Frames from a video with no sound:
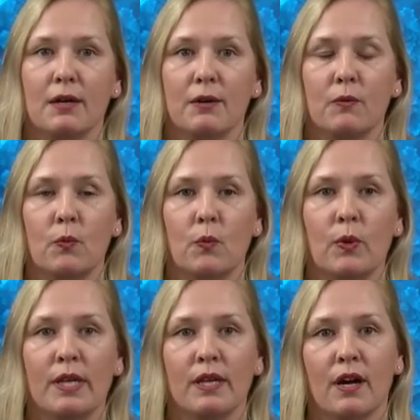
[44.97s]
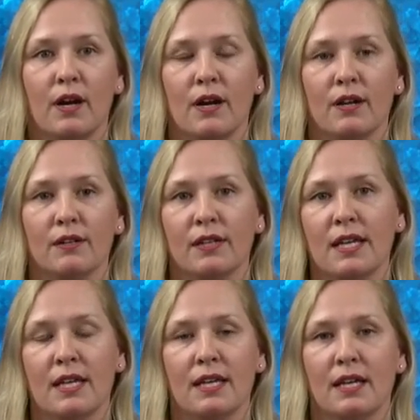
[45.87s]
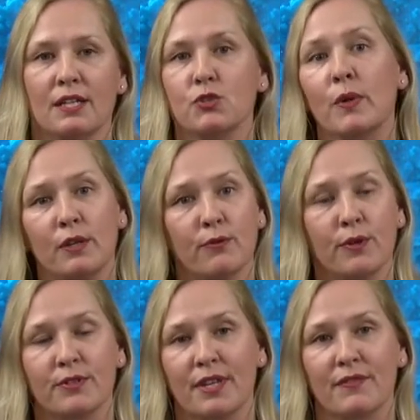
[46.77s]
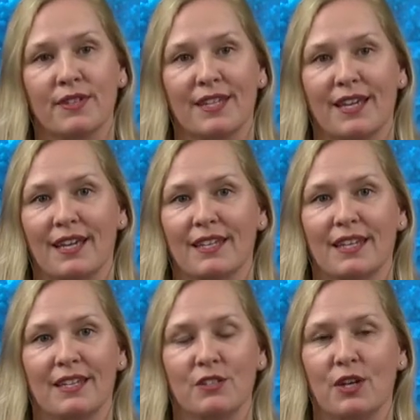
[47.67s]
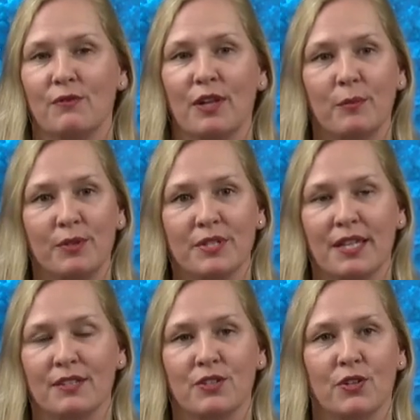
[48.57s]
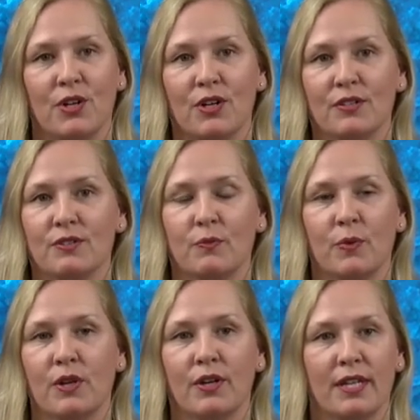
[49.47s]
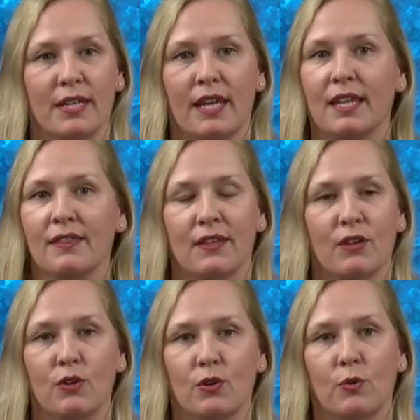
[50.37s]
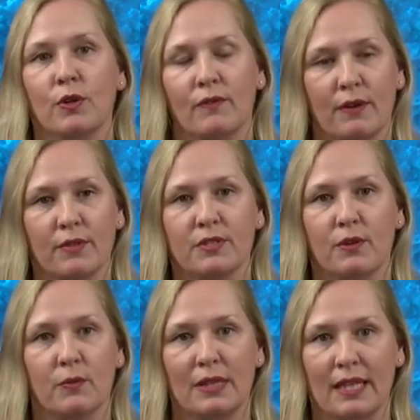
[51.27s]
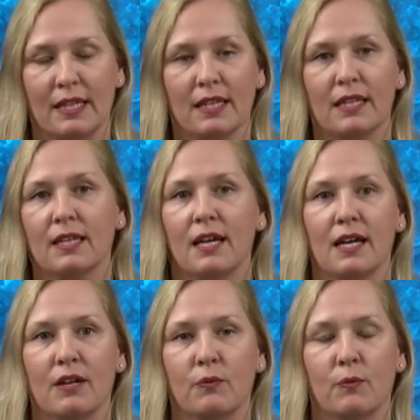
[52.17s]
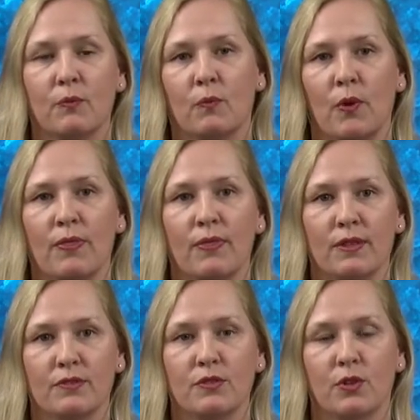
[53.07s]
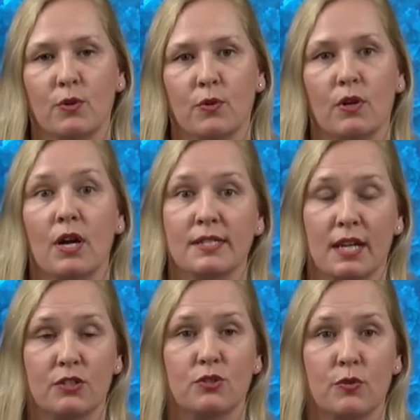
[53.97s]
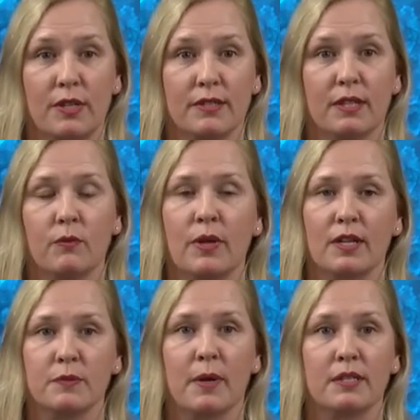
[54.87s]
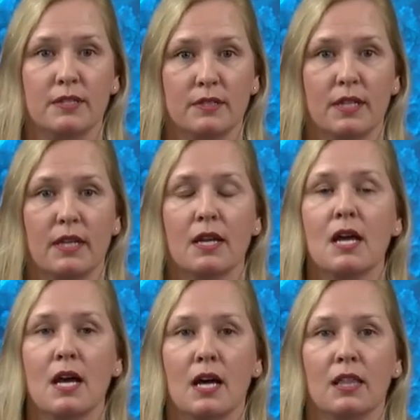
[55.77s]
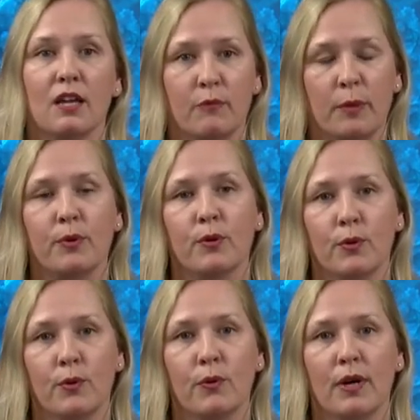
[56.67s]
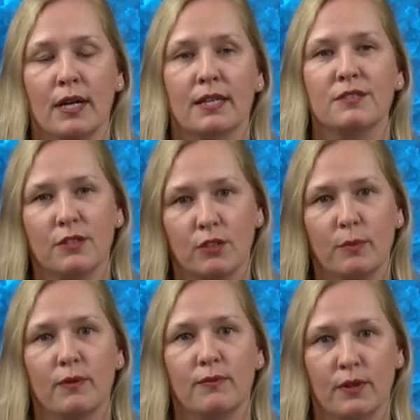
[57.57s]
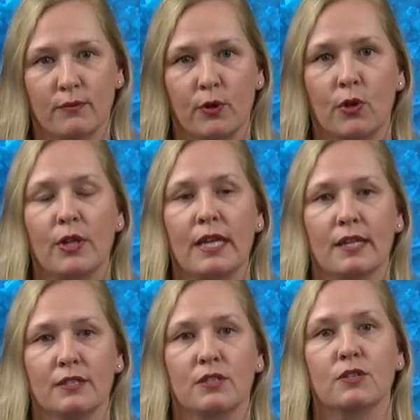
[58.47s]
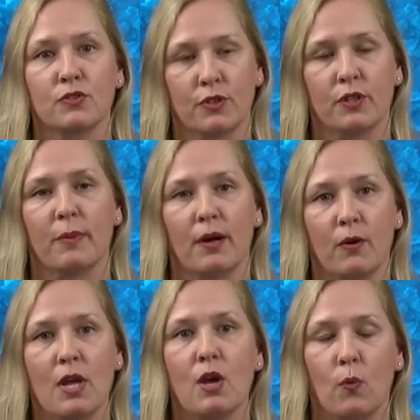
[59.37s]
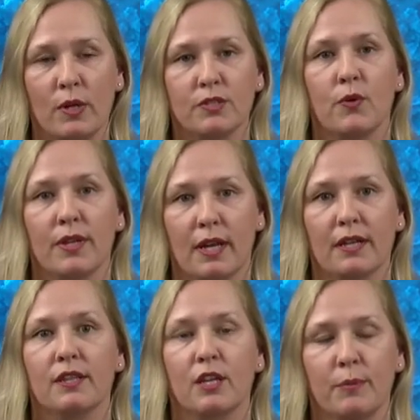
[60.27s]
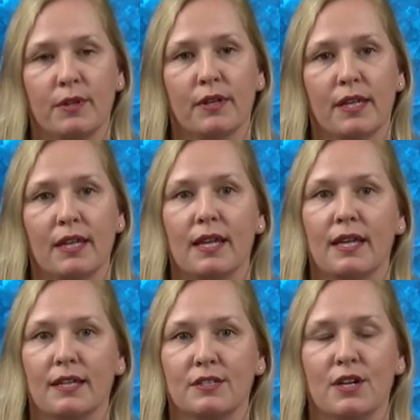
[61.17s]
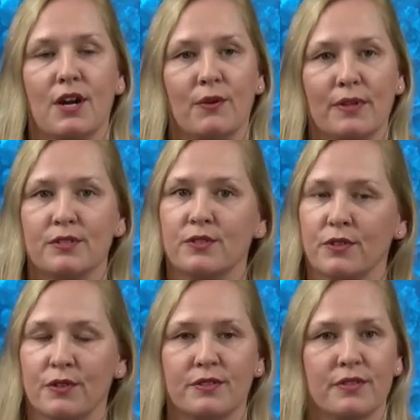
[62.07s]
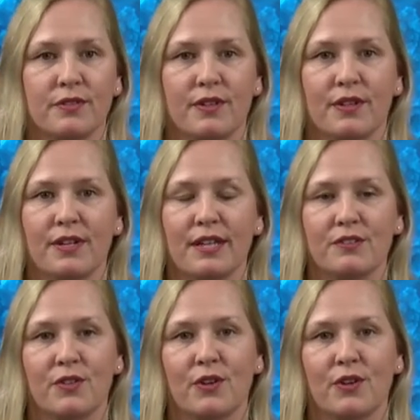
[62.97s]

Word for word: Uh, we are uh, 24 7 again and available to answer calls regarding anything coronavirus related. Uh, with this new contact tracing, we expect to see a lot of people who uh, continue to be fearful and concerned about what's going on in the community, and our registered nurses are there to